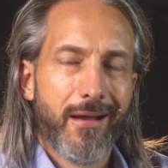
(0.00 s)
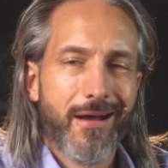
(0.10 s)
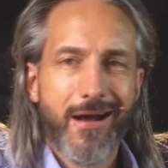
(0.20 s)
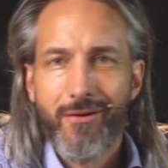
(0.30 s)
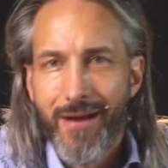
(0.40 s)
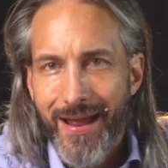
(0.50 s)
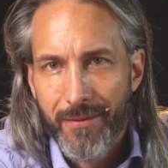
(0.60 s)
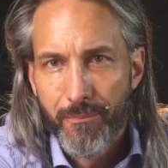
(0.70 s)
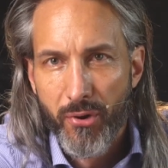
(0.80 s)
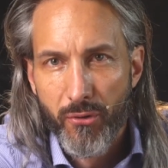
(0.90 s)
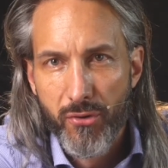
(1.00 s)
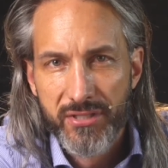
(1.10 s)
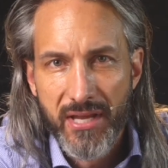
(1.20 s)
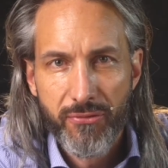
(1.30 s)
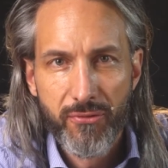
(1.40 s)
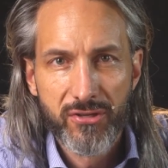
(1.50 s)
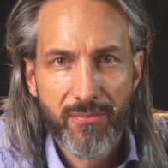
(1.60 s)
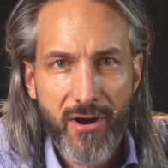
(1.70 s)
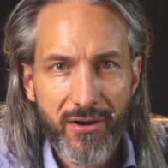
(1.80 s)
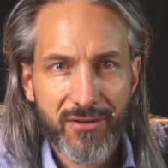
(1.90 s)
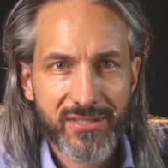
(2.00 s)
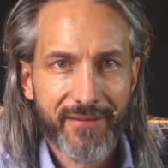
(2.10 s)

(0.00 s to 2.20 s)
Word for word: All right, perusing through some articles, I